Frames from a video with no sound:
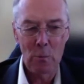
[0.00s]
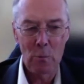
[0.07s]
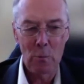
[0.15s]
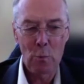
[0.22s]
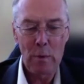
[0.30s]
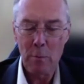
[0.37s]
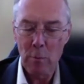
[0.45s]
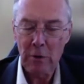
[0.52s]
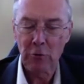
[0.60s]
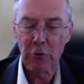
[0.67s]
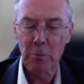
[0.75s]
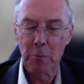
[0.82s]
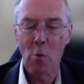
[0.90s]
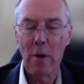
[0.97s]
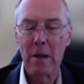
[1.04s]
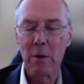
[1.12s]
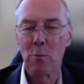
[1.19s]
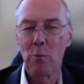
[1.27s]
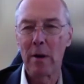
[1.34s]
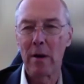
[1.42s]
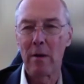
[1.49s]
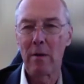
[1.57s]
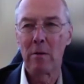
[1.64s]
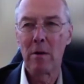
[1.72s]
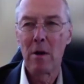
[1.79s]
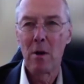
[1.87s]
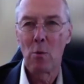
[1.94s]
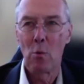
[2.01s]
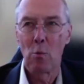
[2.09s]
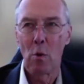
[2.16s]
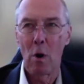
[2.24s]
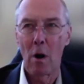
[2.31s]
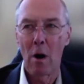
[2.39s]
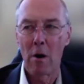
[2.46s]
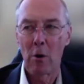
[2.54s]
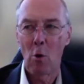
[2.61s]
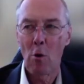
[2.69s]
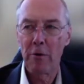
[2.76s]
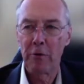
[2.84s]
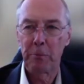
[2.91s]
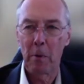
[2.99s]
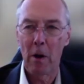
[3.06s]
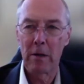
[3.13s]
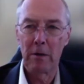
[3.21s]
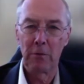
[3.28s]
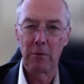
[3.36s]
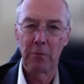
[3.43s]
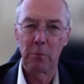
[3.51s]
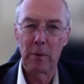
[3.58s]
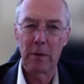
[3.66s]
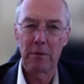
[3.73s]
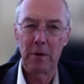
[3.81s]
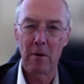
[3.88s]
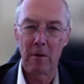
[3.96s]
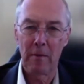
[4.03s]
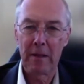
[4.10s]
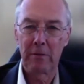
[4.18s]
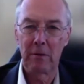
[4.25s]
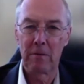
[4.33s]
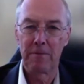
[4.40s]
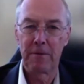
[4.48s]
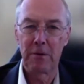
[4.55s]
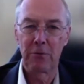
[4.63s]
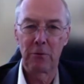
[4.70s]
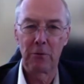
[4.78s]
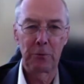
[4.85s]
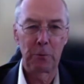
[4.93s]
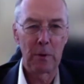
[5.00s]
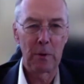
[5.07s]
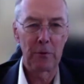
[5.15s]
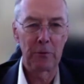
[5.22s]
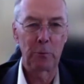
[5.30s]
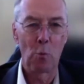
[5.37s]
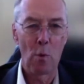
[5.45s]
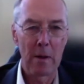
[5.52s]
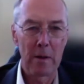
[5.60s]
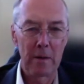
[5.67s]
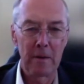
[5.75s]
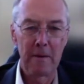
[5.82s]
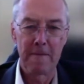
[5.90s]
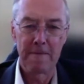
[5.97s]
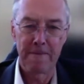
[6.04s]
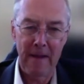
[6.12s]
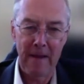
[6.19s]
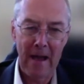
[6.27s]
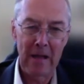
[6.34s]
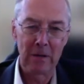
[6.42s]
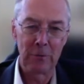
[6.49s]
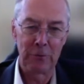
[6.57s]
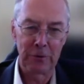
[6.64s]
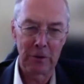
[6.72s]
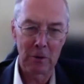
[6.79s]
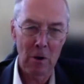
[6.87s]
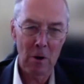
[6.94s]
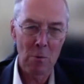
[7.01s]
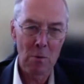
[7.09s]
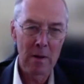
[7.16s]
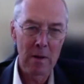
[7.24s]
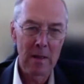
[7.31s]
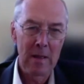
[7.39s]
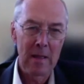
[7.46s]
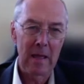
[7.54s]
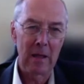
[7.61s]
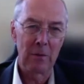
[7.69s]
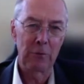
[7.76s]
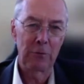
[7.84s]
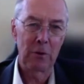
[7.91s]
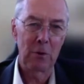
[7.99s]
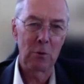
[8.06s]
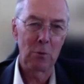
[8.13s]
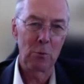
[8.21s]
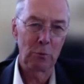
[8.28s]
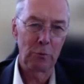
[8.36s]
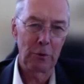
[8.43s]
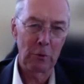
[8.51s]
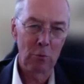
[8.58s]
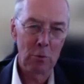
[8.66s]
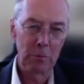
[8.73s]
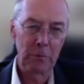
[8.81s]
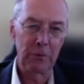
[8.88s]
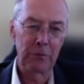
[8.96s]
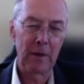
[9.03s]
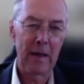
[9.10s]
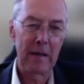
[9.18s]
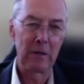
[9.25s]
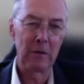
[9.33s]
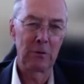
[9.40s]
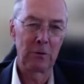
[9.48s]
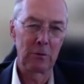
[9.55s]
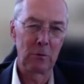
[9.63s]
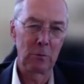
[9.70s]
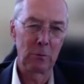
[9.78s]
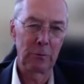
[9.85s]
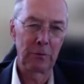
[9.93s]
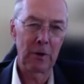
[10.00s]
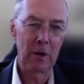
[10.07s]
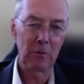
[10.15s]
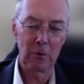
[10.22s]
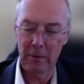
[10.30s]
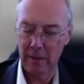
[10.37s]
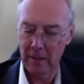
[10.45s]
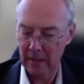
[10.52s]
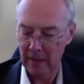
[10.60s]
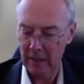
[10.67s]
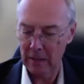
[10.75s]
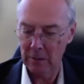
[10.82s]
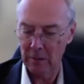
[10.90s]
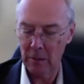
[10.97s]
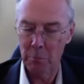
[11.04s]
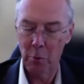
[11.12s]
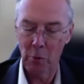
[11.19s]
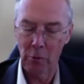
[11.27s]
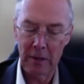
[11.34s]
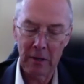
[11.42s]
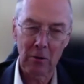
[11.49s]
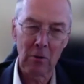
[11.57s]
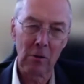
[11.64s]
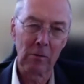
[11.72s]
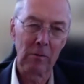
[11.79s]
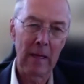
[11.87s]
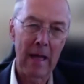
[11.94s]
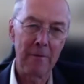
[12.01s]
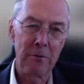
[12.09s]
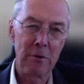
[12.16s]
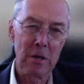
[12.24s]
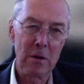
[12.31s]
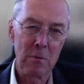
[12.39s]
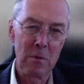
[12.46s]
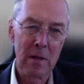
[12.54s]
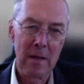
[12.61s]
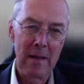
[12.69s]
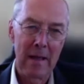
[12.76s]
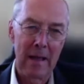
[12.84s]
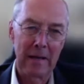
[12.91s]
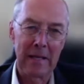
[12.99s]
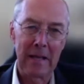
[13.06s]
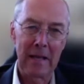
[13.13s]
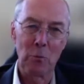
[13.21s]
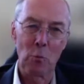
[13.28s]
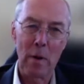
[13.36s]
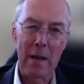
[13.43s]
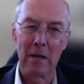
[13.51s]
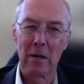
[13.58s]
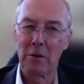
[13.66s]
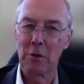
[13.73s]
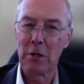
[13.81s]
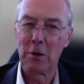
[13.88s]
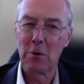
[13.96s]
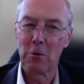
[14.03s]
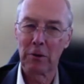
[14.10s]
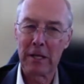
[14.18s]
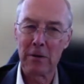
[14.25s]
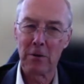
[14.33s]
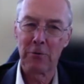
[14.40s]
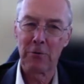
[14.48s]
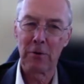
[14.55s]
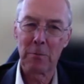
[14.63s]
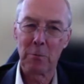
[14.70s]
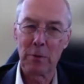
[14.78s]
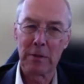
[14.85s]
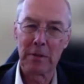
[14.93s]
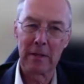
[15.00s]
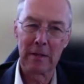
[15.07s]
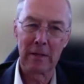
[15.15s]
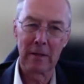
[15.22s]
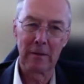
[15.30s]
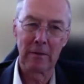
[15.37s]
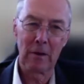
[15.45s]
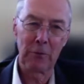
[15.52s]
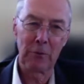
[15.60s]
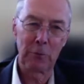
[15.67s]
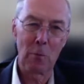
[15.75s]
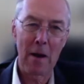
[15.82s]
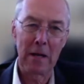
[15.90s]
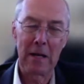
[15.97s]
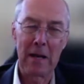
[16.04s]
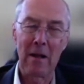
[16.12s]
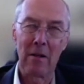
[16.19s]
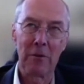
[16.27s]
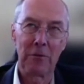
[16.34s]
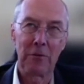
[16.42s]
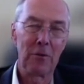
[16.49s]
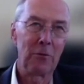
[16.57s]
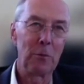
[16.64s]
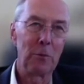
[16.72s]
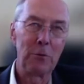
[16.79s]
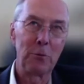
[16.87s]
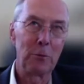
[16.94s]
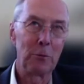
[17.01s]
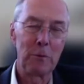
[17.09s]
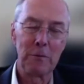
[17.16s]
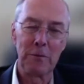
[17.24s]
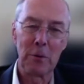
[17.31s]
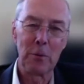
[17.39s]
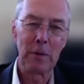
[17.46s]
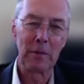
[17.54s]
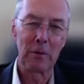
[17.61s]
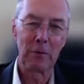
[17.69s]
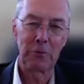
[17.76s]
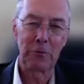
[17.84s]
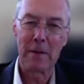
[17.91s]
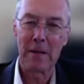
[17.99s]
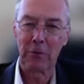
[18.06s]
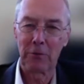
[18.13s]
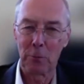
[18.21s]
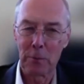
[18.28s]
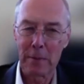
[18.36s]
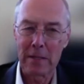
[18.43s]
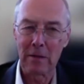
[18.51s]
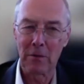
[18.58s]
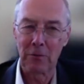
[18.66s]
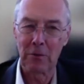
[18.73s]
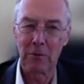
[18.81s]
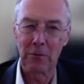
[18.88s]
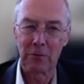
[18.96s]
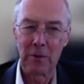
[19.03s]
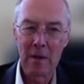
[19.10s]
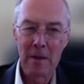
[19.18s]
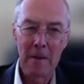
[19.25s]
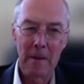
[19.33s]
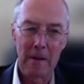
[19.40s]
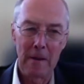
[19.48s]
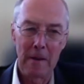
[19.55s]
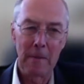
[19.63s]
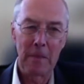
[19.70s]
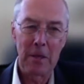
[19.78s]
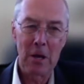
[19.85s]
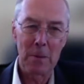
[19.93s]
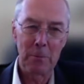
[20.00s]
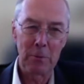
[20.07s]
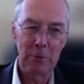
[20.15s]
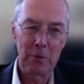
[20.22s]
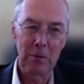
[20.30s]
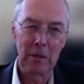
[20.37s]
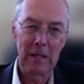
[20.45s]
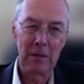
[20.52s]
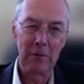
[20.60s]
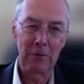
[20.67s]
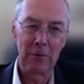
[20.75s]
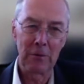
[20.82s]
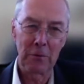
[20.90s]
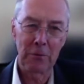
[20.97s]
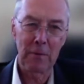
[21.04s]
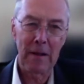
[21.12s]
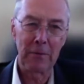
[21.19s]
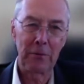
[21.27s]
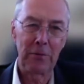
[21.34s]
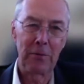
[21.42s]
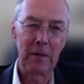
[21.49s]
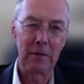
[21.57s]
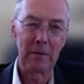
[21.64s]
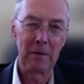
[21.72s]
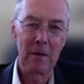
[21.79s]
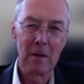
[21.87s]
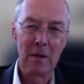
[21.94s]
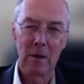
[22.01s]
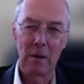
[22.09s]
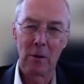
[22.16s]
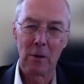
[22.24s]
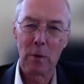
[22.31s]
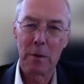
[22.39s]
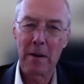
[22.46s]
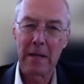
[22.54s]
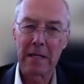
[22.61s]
we reached a point where our correspondence with our elected officials was one fat zero. And so the group decided to start looking at a political avenue. And again, Wayne, under your leadership, we did a SWOT analysis, which was reviewing the strengths, the weaknesses, the opportunities, and the threats that we might